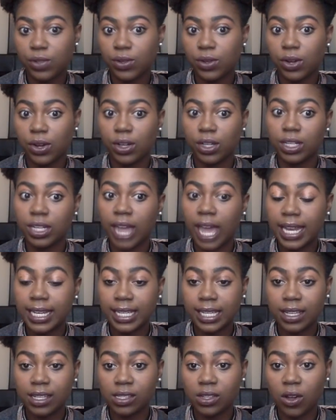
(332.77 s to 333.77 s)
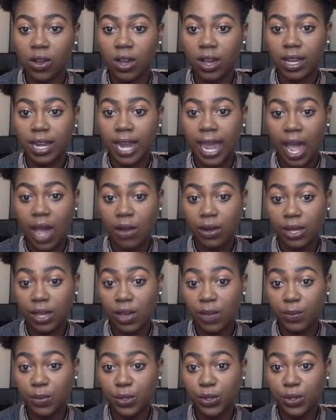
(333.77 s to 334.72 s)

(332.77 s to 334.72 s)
or good ideas on how to help